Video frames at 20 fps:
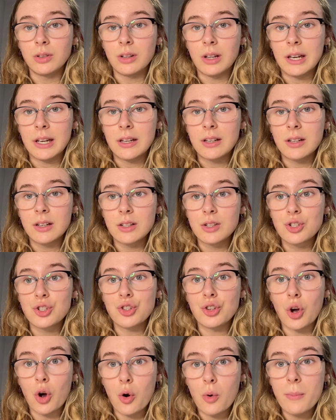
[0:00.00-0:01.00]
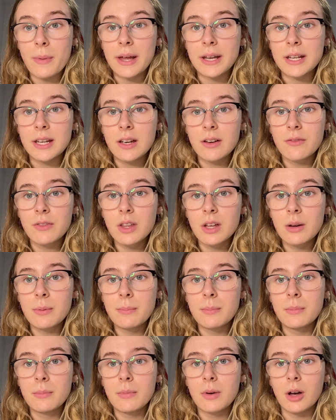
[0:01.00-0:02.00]
like so many of
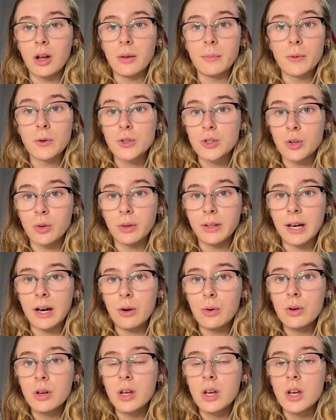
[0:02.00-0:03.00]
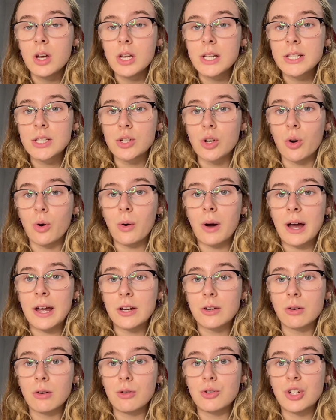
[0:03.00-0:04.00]
them, almost sold out. So I
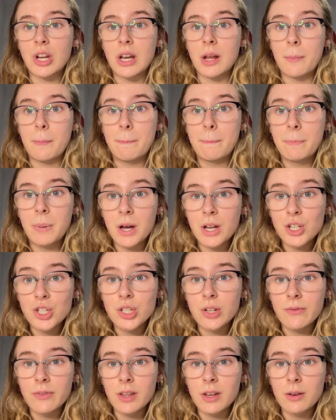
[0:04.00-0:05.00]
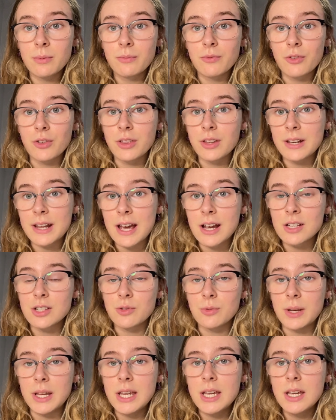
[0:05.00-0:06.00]
crocheted a bunch of them for the next
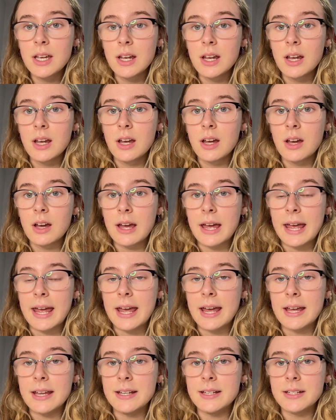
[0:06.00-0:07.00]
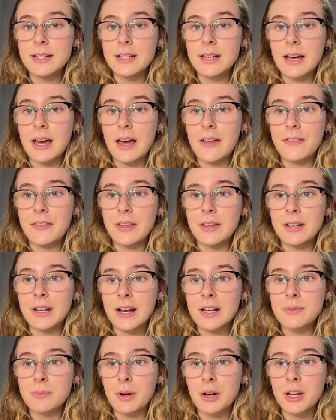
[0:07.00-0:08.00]
week, and at the
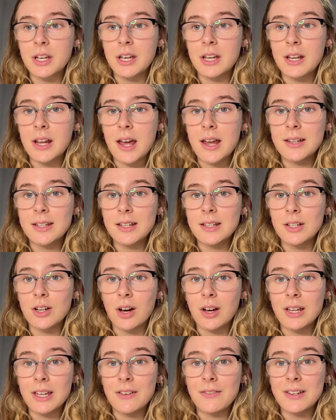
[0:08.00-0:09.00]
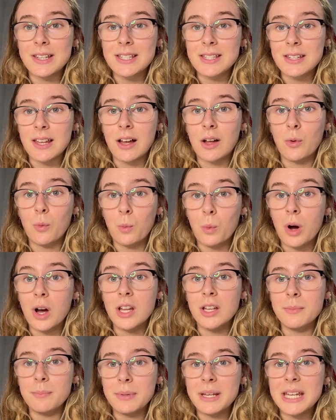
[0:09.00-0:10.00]
next market I did not even sell
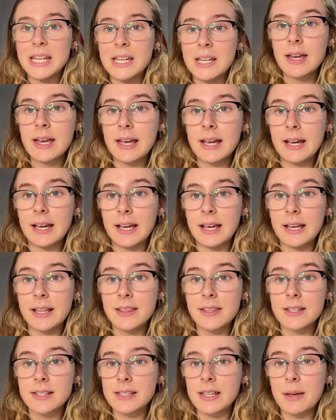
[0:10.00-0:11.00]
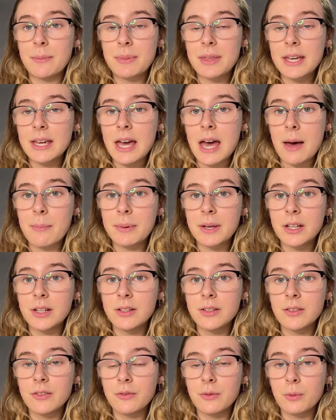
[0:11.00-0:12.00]
one bee. And the same thing
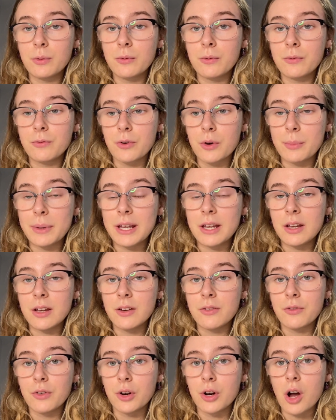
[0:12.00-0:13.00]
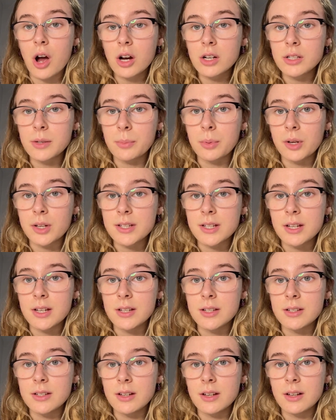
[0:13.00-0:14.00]
happened for me for
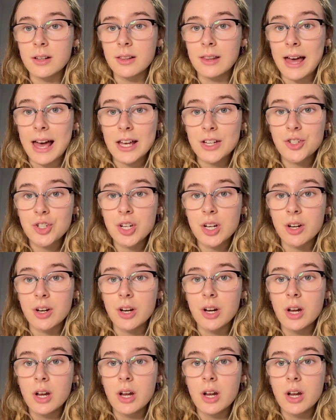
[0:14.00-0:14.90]
octopuses last year.